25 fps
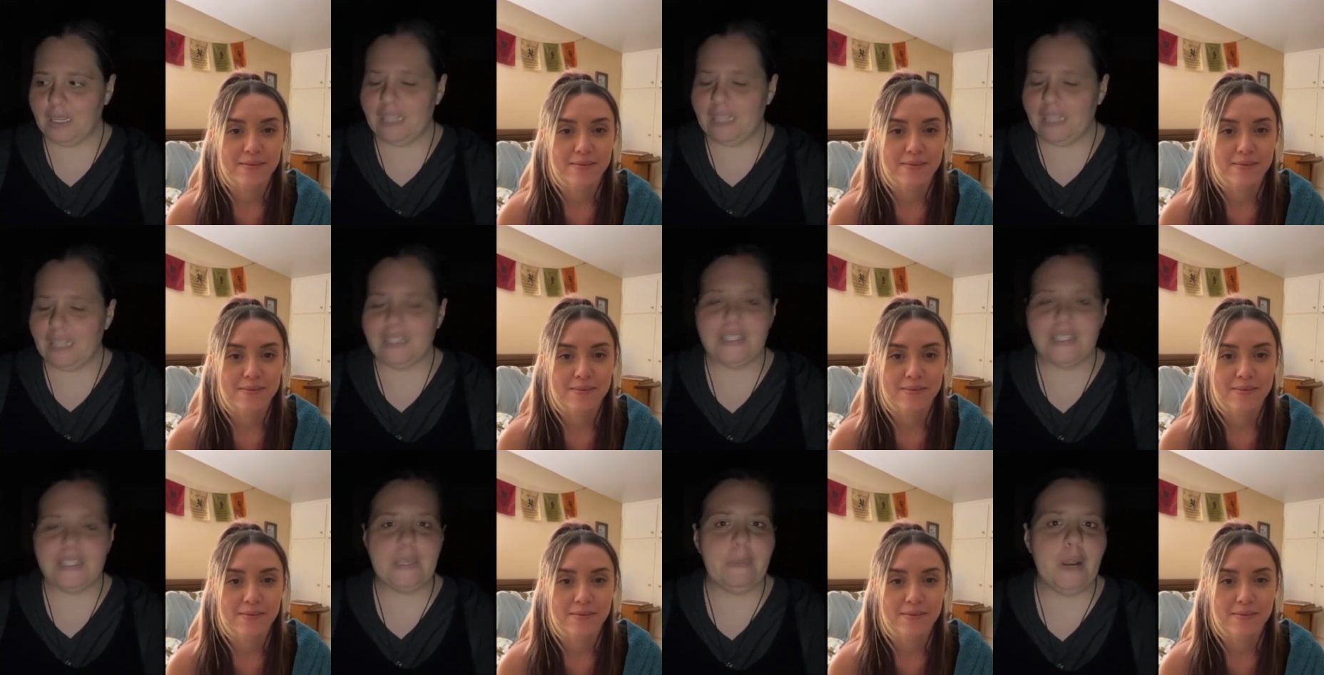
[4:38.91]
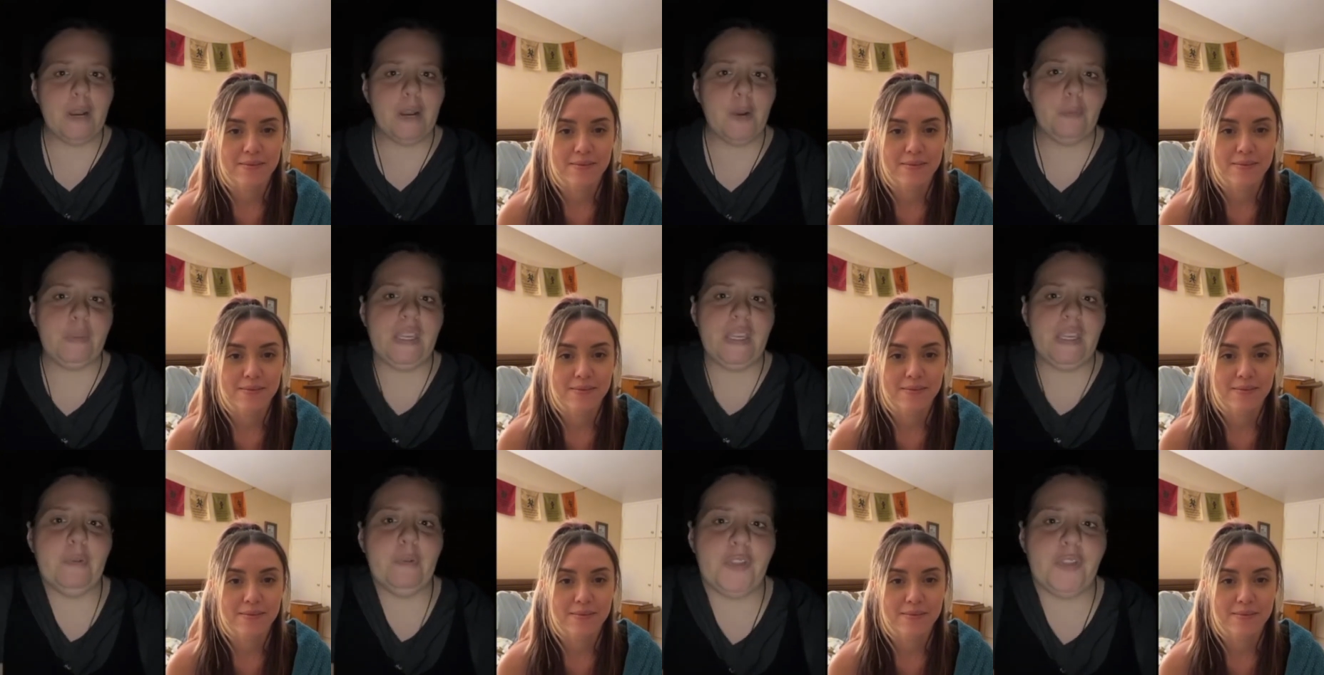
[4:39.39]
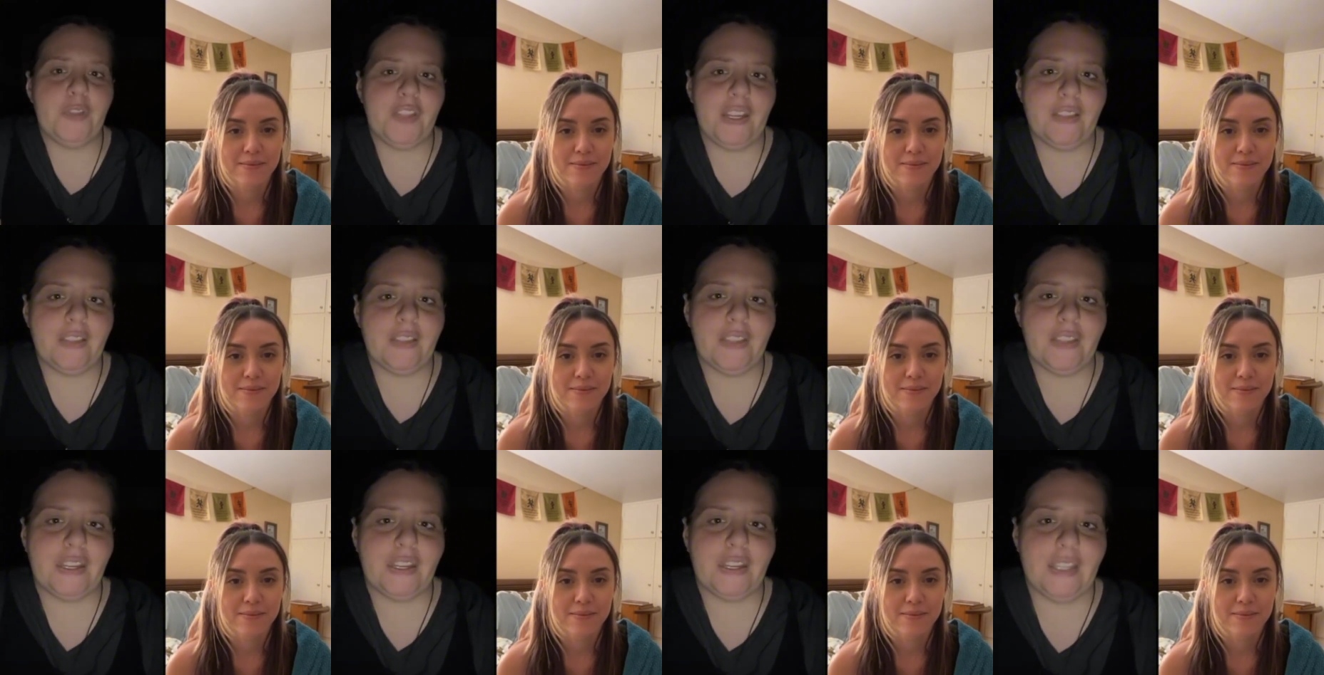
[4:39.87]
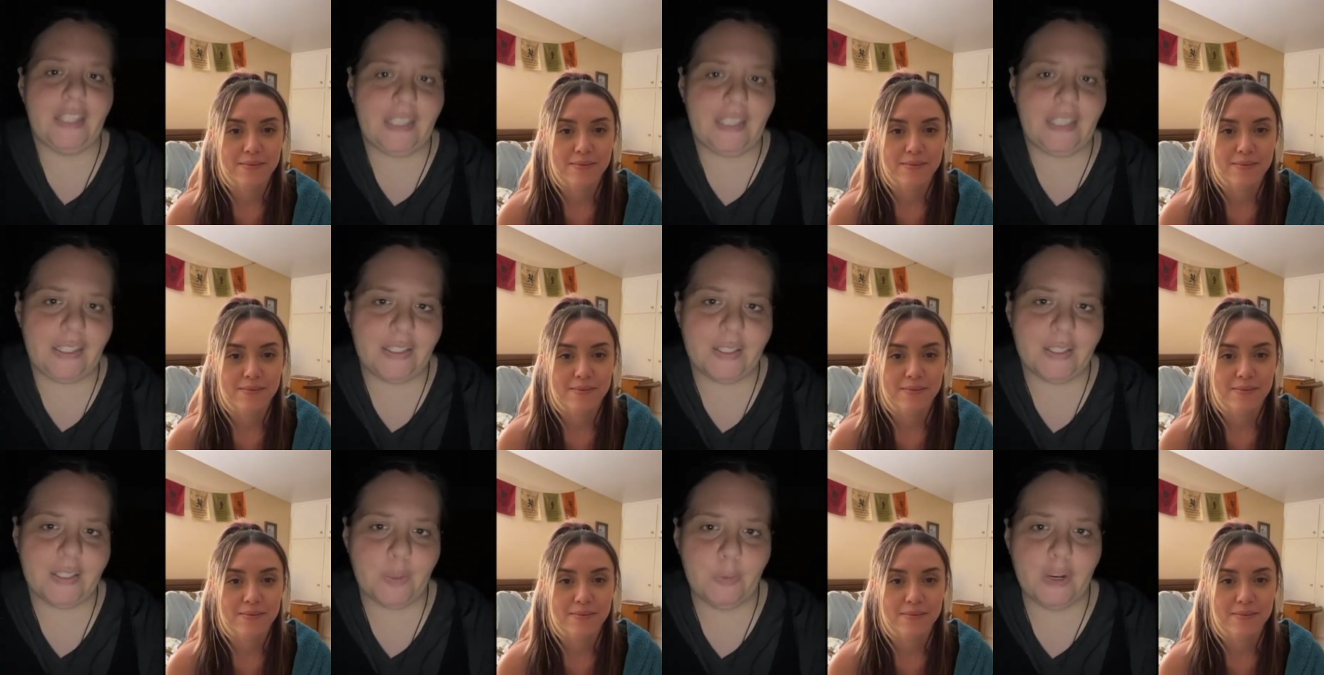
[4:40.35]
Speaker 1: and somehow people think that
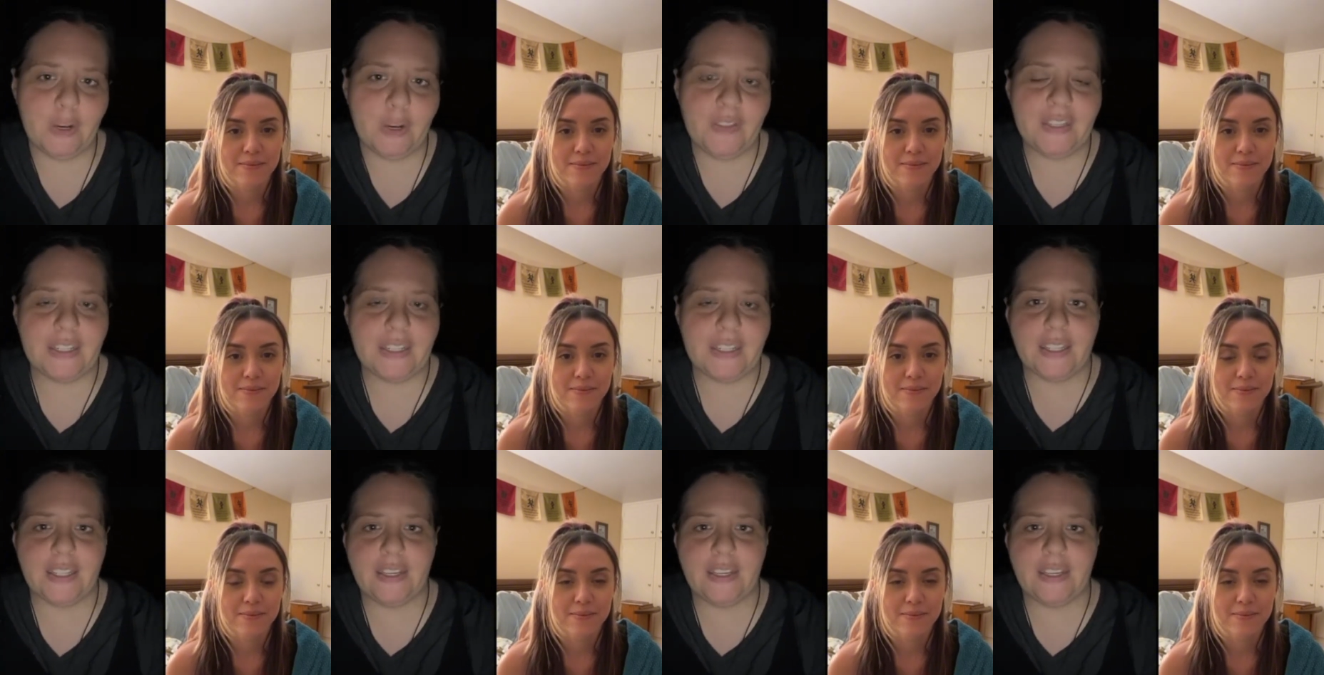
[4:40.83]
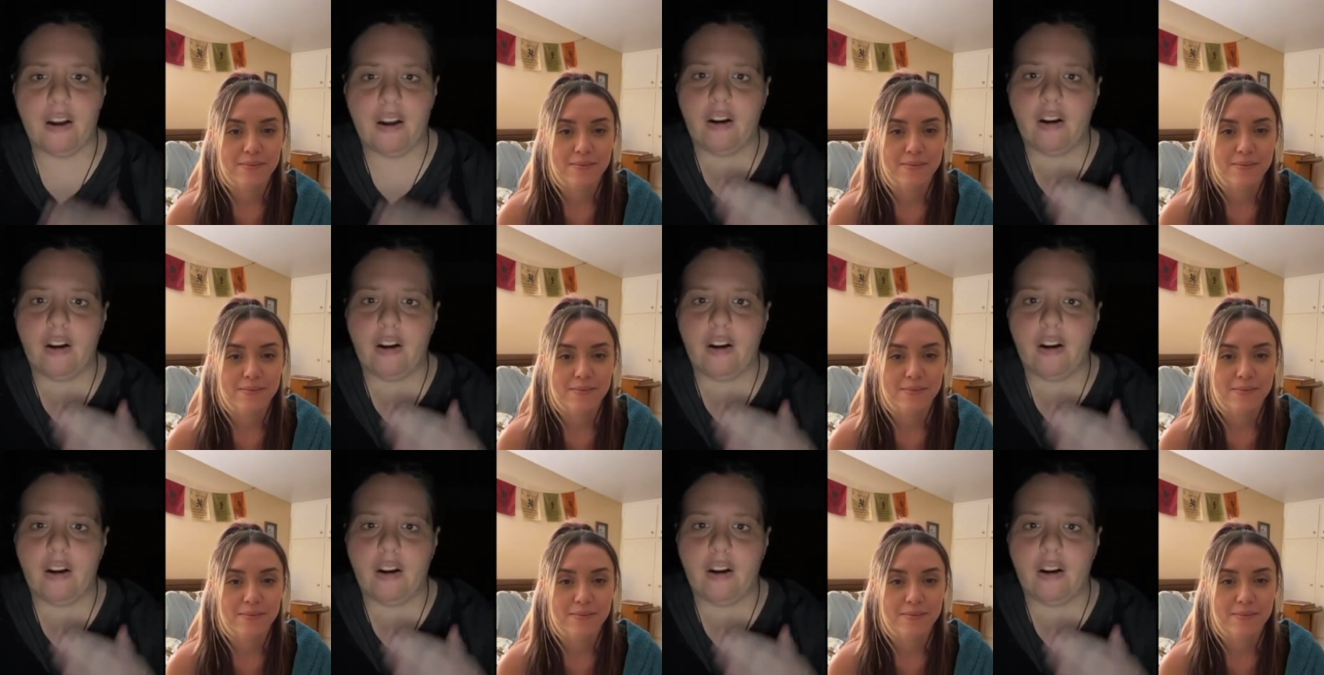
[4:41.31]
he's the one that's like